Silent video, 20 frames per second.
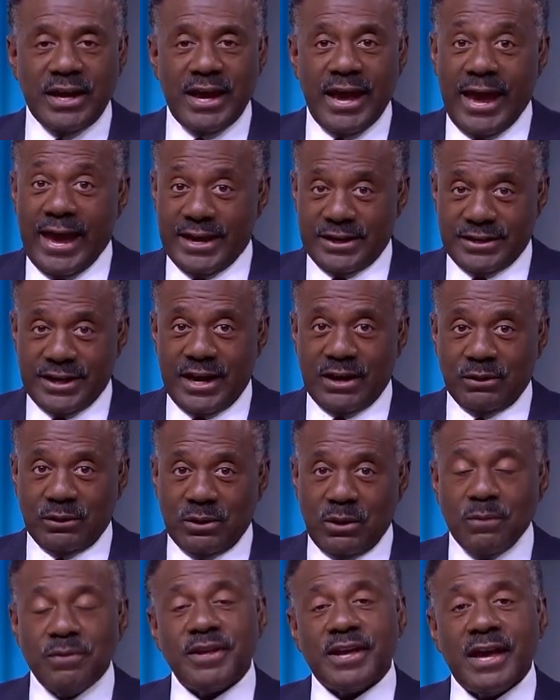and
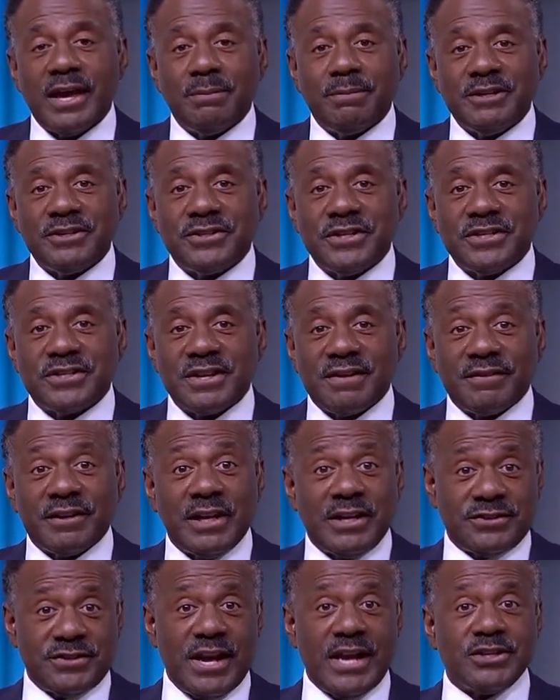download the A B C seven
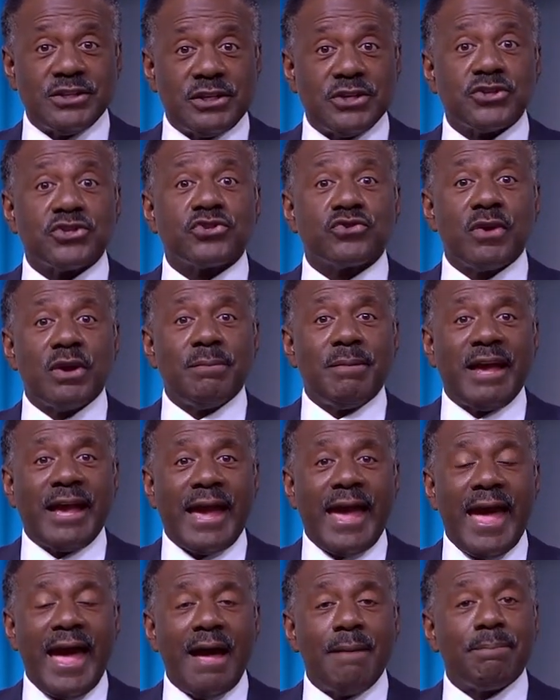Los Angeles streaming
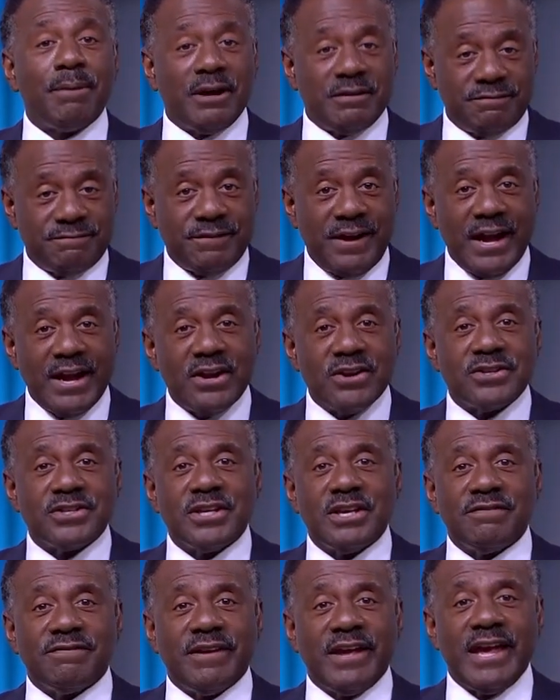app on Fire
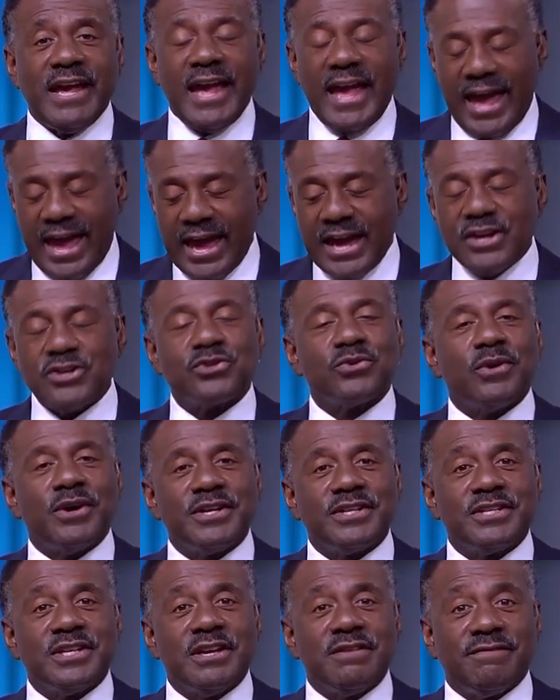T V,
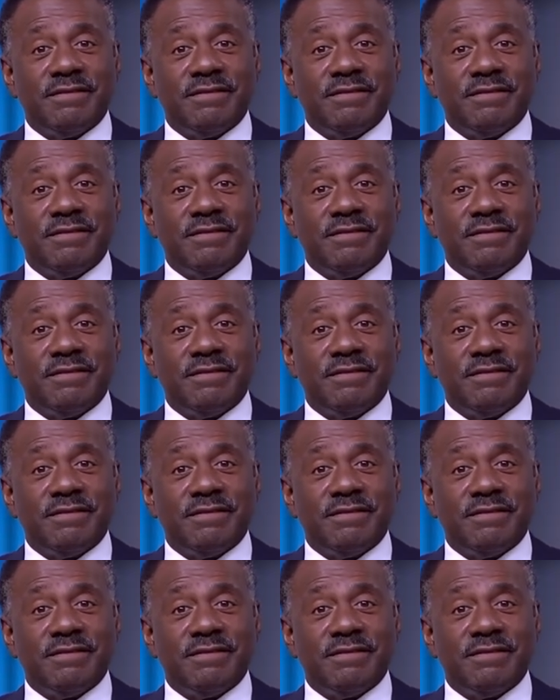Android T